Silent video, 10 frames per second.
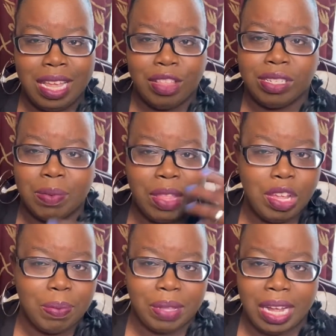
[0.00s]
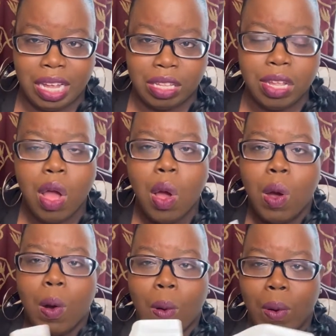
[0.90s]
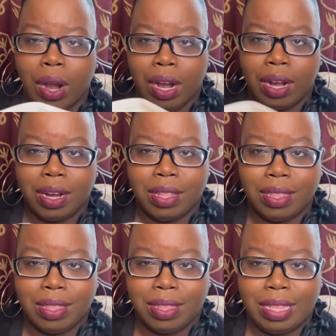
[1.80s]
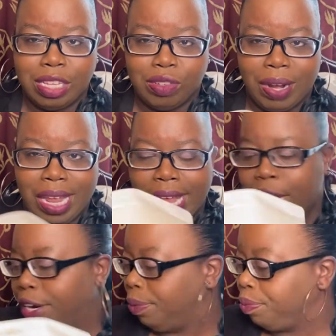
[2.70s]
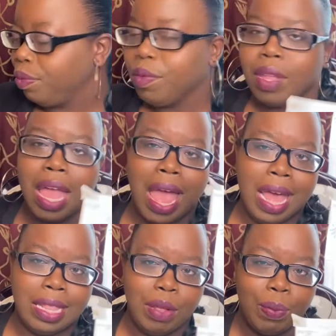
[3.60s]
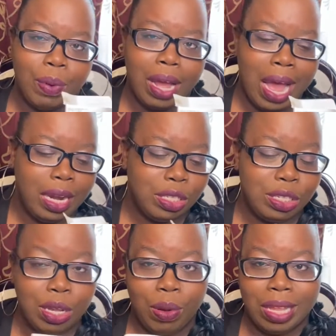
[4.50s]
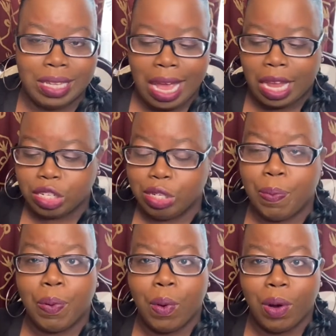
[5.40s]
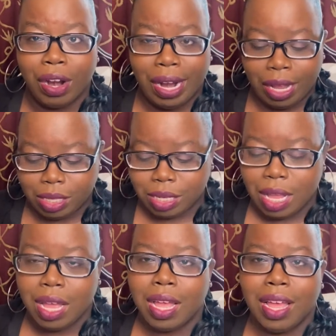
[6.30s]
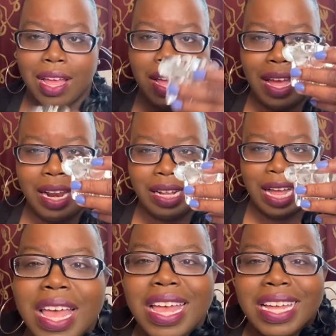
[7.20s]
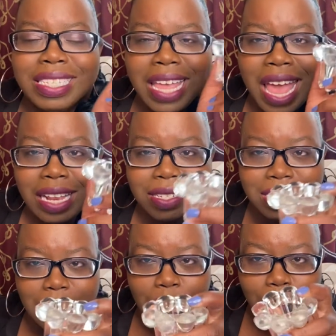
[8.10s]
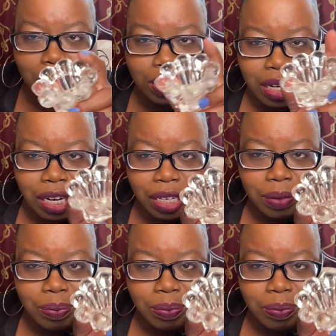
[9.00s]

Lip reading: something that you can plug in, or this right here. And then what I do is I actually pour it in a glass. It's a candlestick holder.